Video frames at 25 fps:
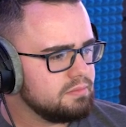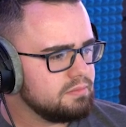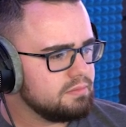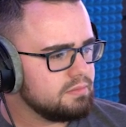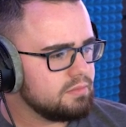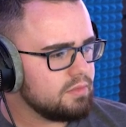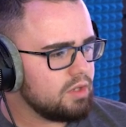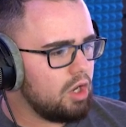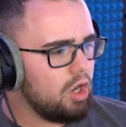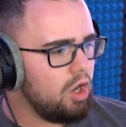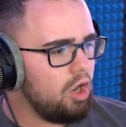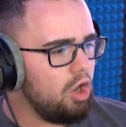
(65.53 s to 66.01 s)

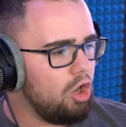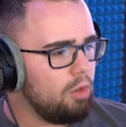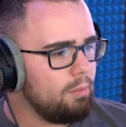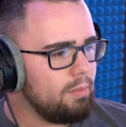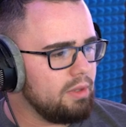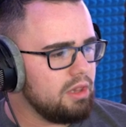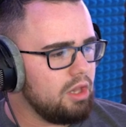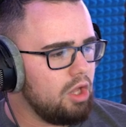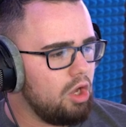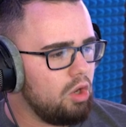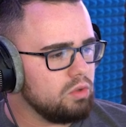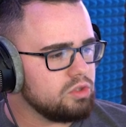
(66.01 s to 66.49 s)
A Home
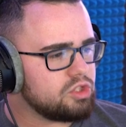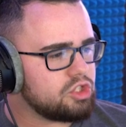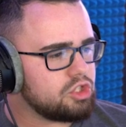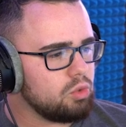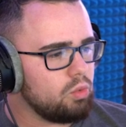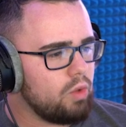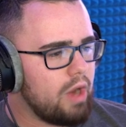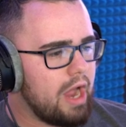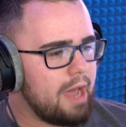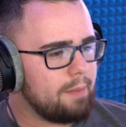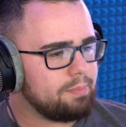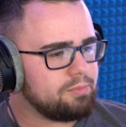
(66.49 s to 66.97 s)
Alone
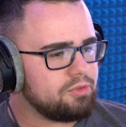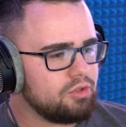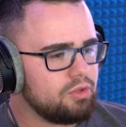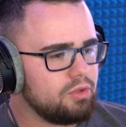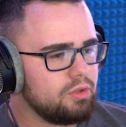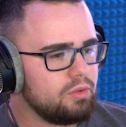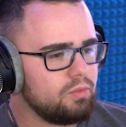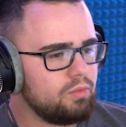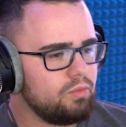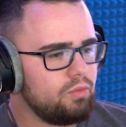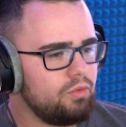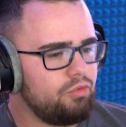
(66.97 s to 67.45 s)

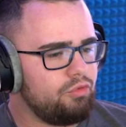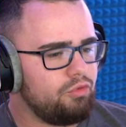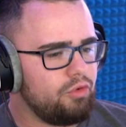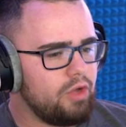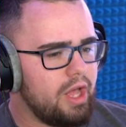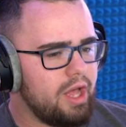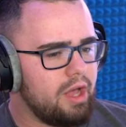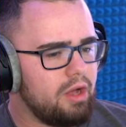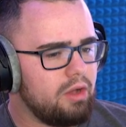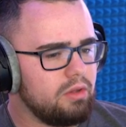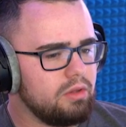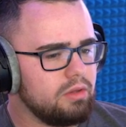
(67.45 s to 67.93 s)
Raptor
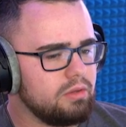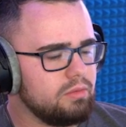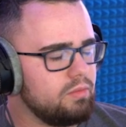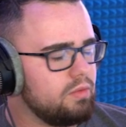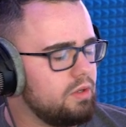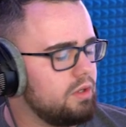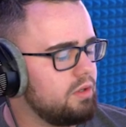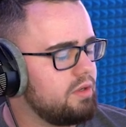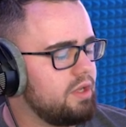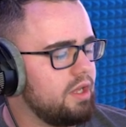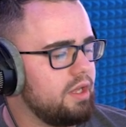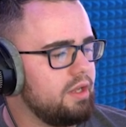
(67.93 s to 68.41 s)
fell.
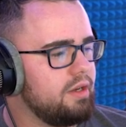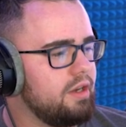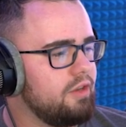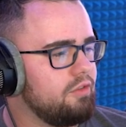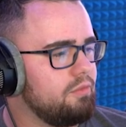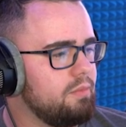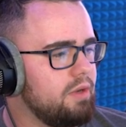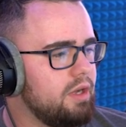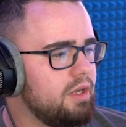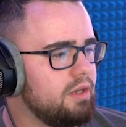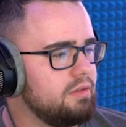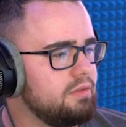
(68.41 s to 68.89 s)
Okay, never
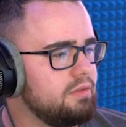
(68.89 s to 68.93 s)
mind.